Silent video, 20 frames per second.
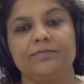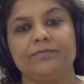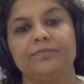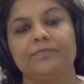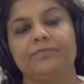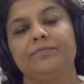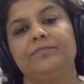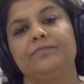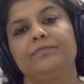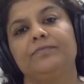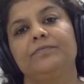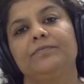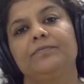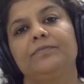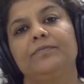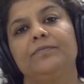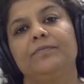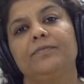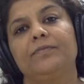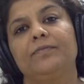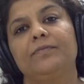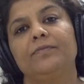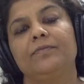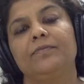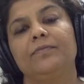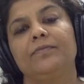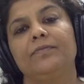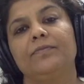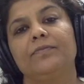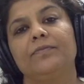
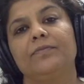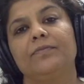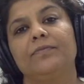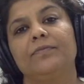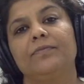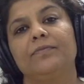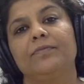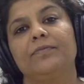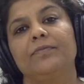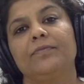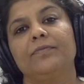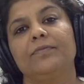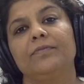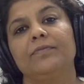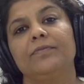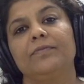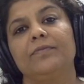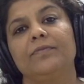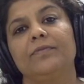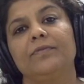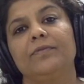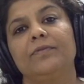No one is speaking in this clip.